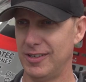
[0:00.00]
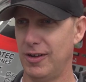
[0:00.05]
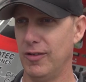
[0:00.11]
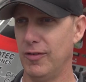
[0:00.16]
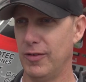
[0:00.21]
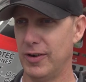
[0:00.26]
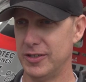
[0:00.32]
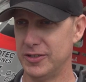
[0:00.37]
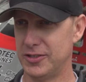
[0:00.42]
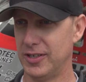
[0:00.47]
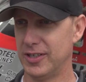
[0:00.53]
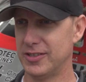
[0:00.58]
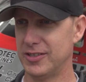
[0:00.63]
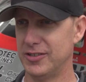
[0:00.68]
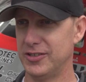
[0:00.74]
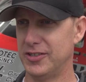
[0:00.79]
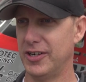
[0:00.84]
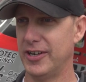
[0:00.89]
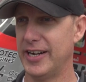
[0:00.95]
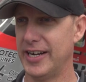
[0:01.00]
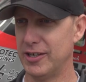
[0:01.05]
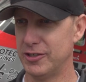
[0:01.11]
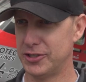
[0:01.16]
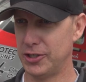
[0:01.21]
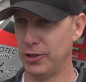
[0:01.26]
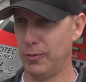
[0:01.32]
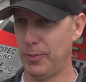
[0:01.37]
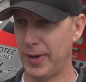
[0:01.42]
All of our instructors are air
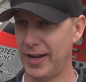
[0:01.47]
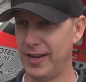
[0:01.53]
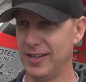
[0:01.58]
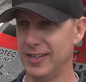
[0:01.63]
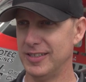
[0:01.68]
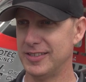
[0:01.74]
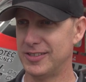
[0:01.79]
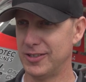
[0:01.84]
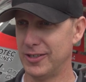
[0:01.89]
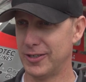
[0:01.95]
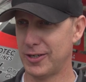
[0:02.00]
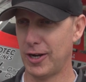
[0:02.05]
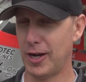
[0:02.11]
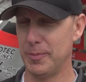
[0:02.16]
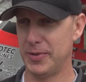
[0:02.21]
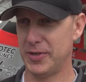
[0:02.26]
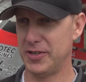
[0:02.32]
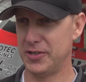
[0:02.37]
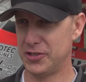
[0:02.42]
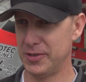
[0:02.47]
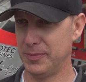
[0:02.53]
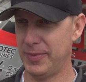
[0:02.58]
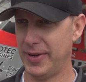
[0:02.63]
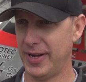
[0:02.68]
show pilots or competition